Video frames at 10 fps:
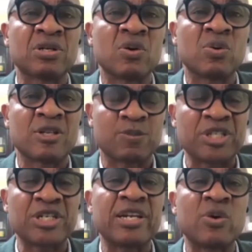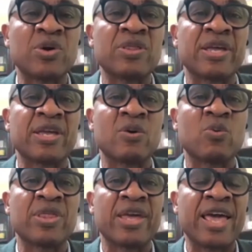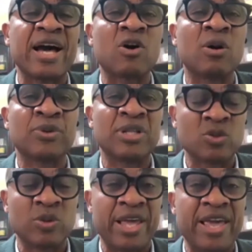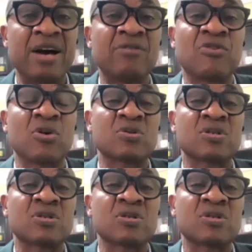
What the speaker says: especially with the air companies, with the Air Force,